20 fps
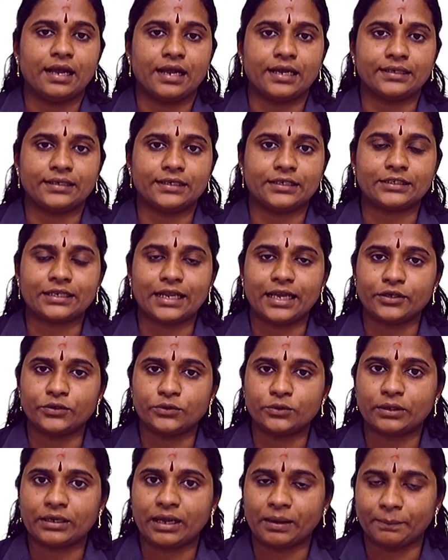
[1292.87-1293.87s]
and try
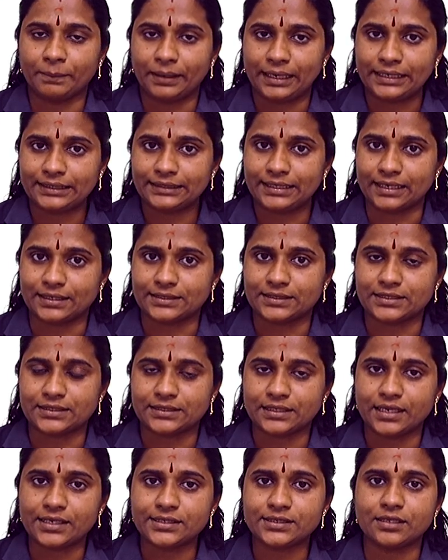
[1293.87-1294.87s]
to complete the
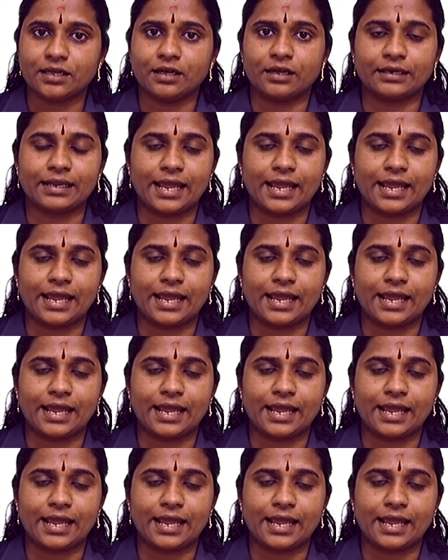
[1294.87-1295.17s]
exercise,